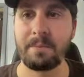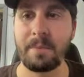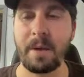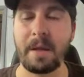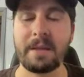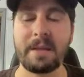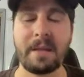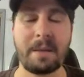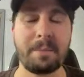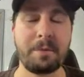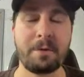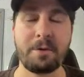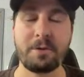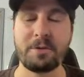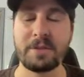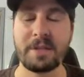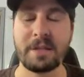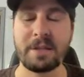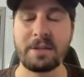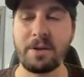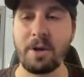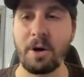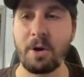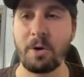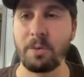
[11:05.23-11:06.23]
anytime you're
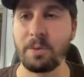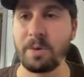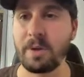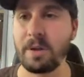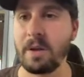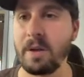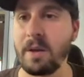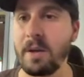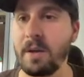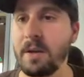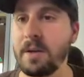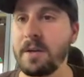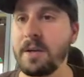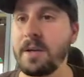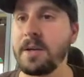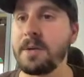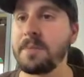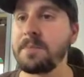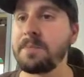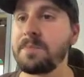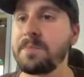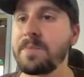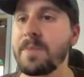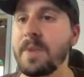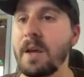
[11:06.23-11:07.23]
using Node.
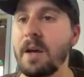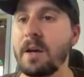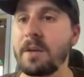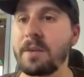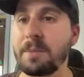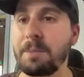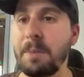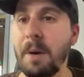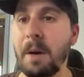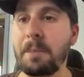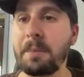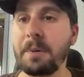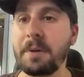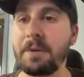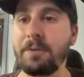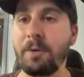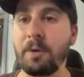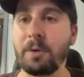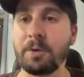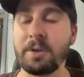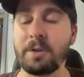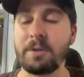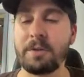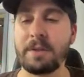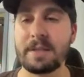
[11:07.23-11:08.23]
The public
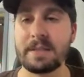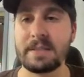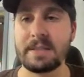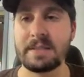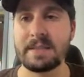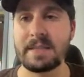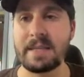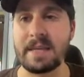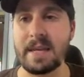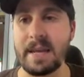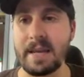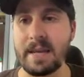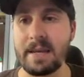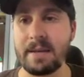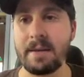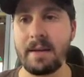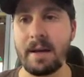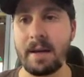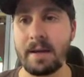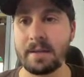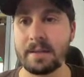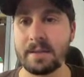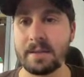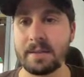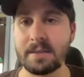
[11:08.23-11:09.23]
folder, this is the
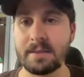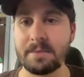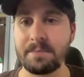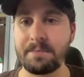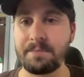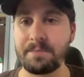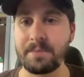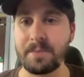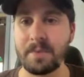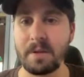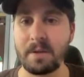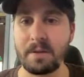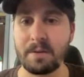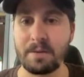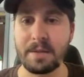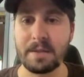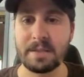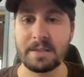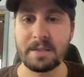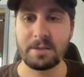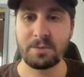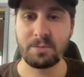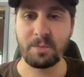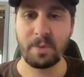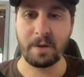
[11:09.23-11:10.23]
index.
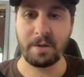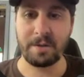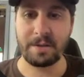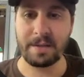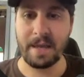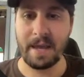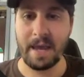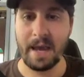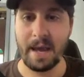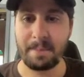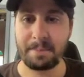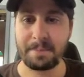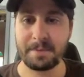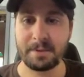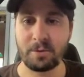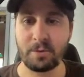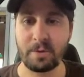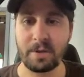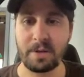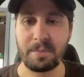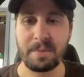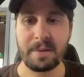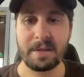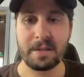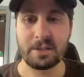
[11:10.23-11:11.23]
This is where the app is
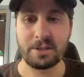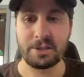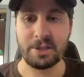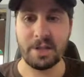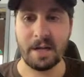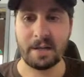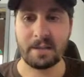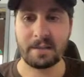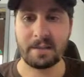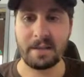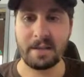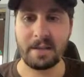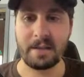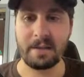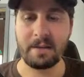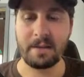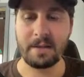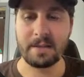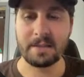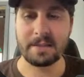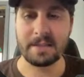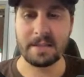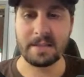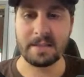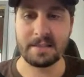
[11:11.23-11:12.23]
going to be injected,
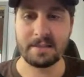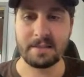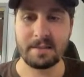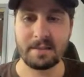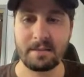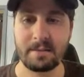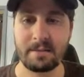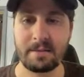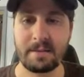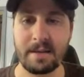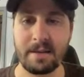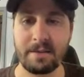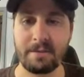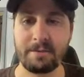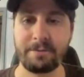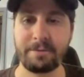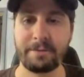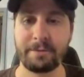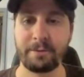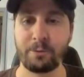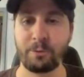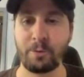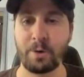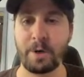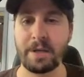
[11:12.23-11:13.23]
is this div
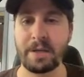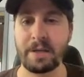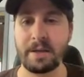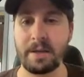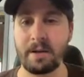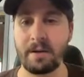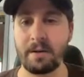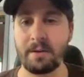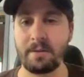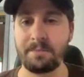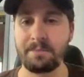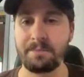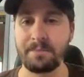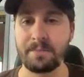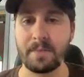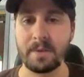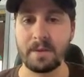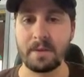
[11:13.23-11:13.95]
right here.